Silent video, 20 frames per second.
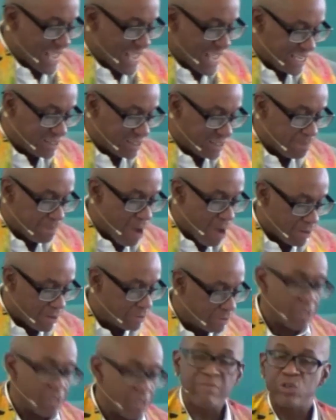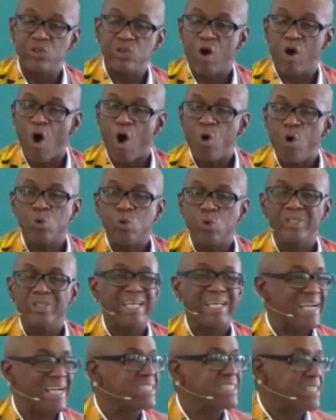the model of your own
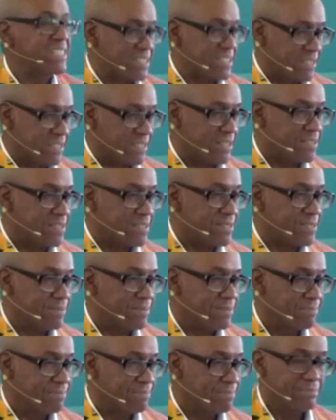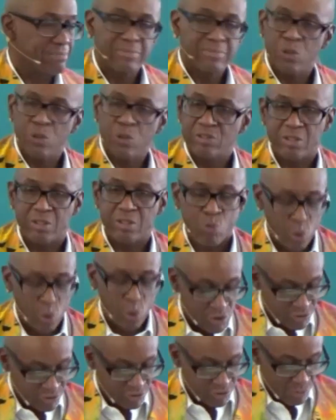existence. Those are the words
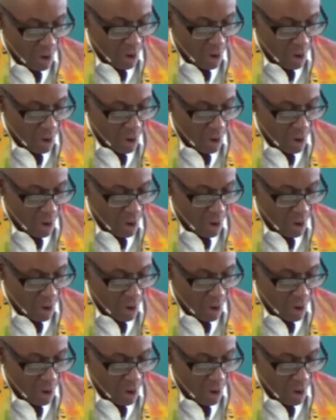from Ram